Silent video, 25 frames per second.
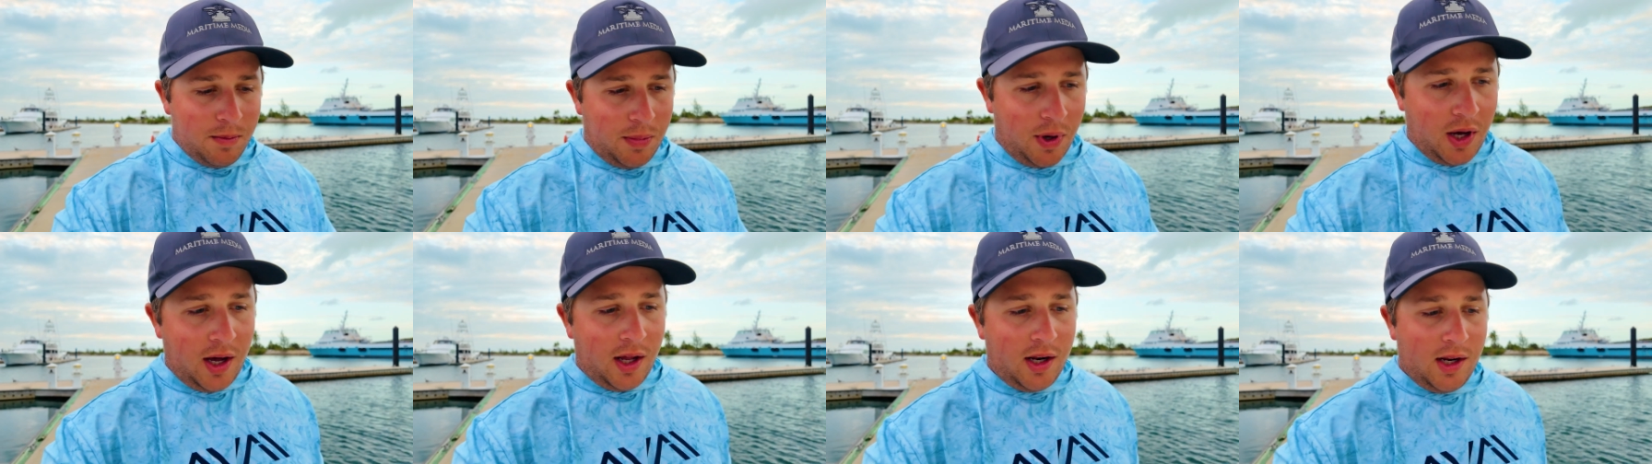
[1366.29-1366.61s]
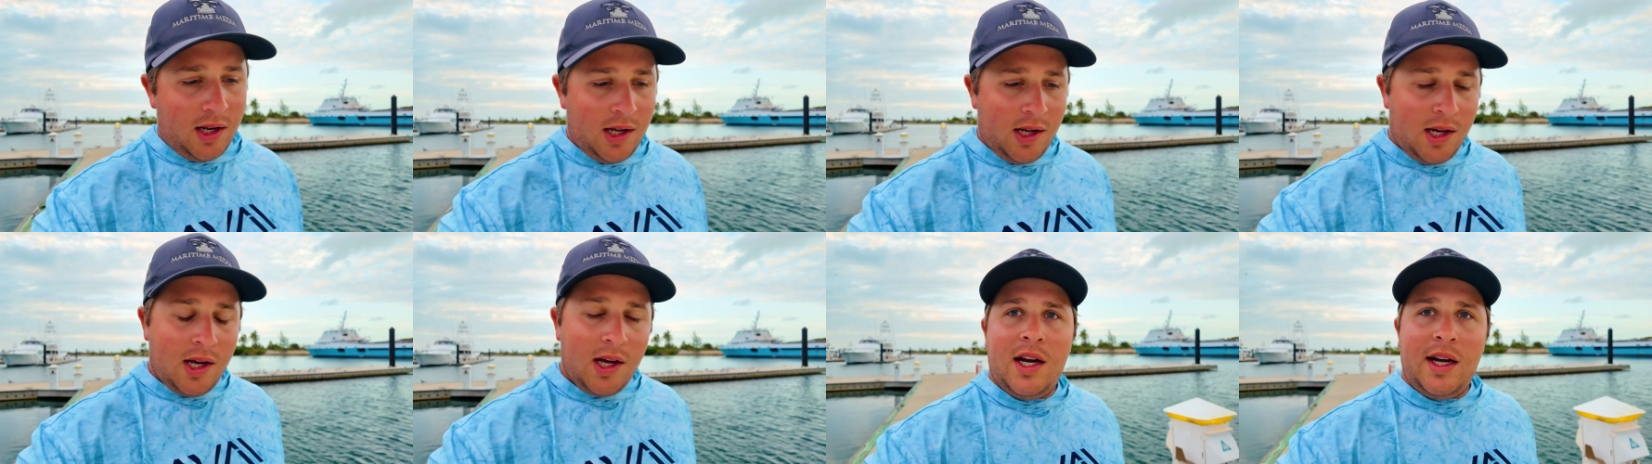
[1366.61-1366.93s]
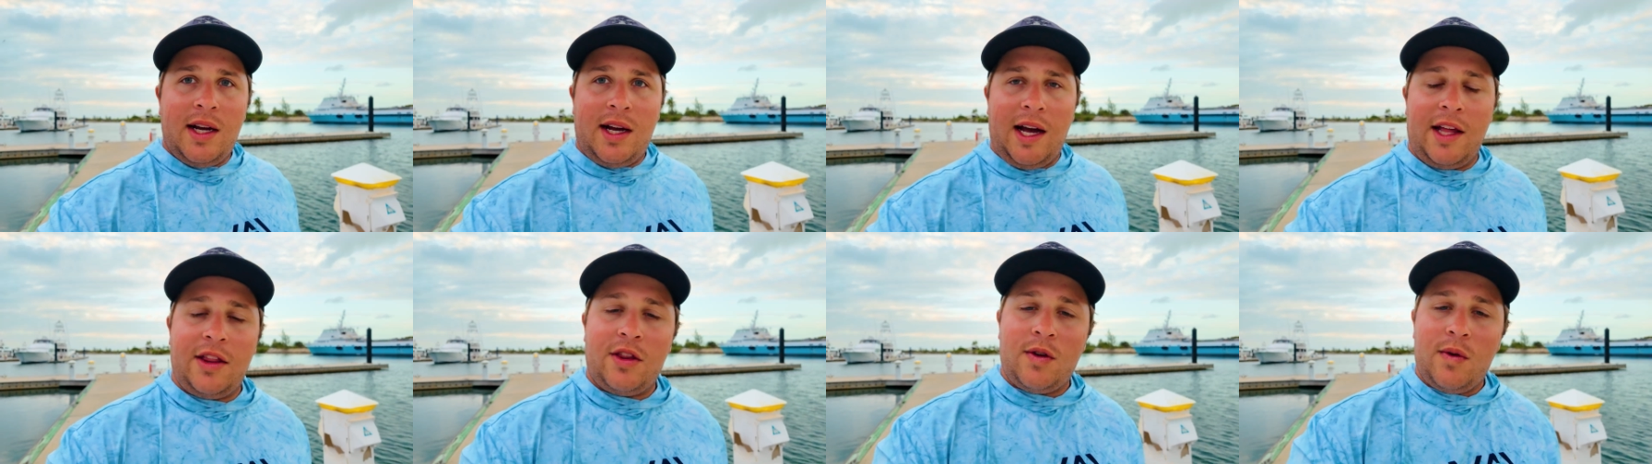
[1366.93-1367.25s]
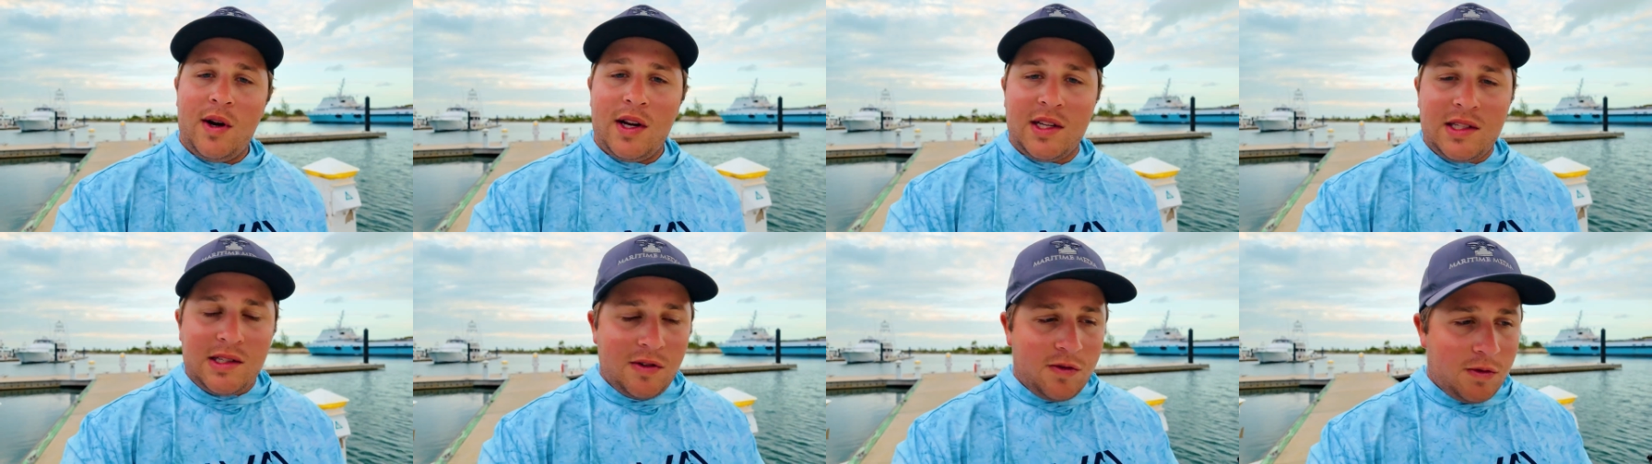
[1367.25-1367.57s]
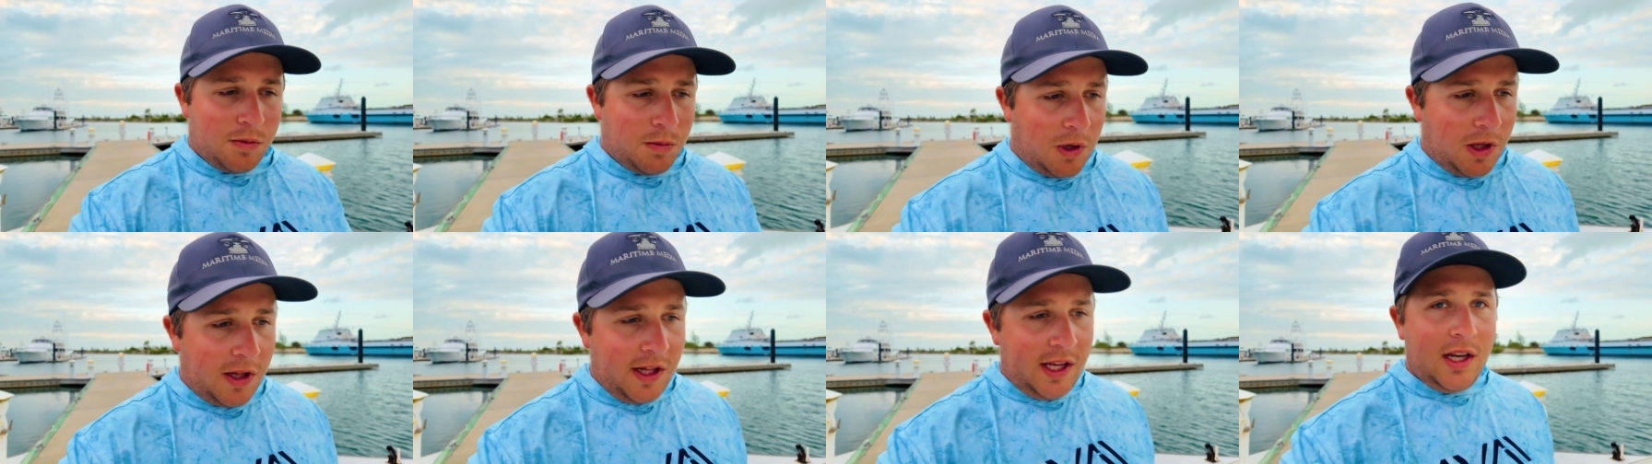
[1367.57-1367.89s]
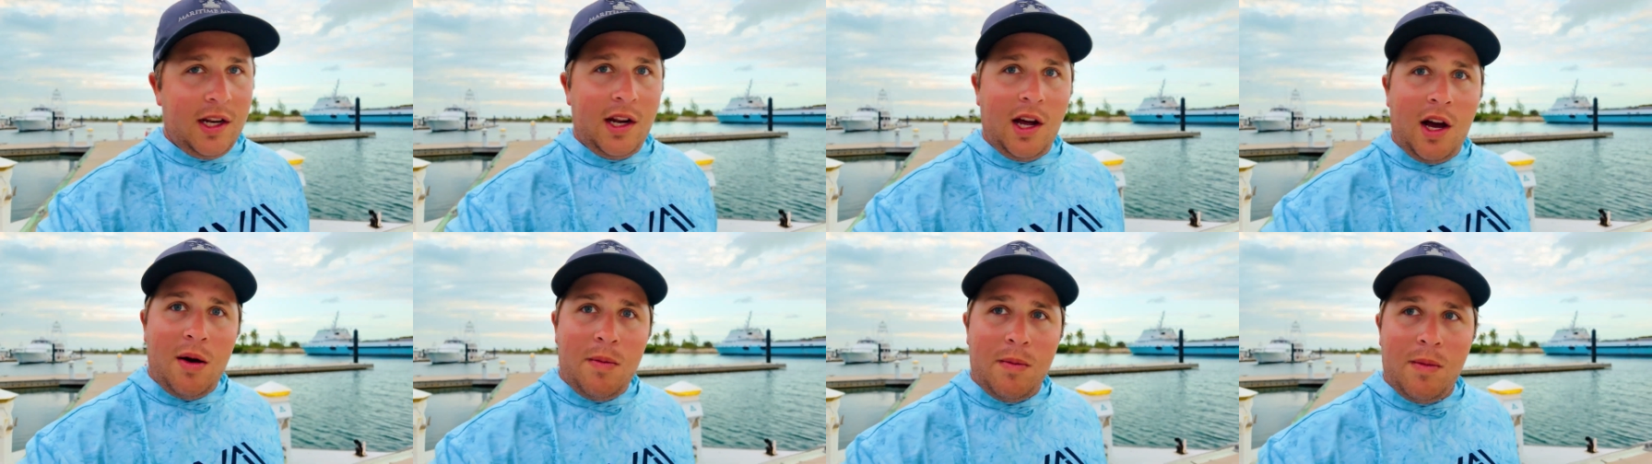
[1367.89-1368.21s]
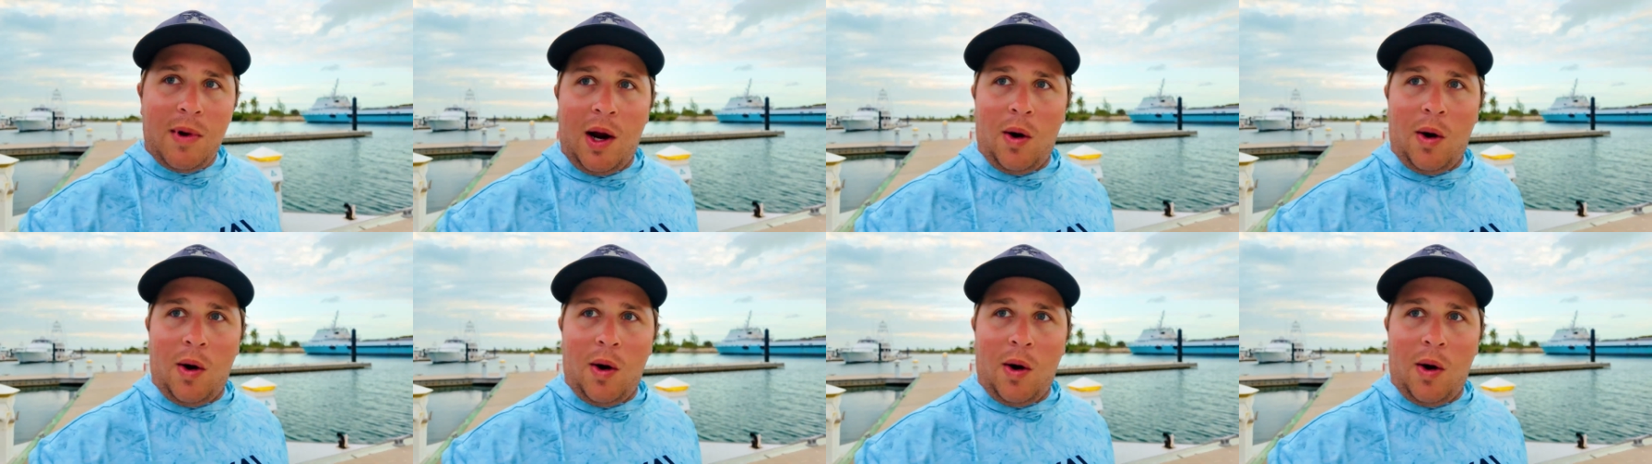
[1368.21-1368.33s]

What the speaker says: but got the rest of them cleaned up.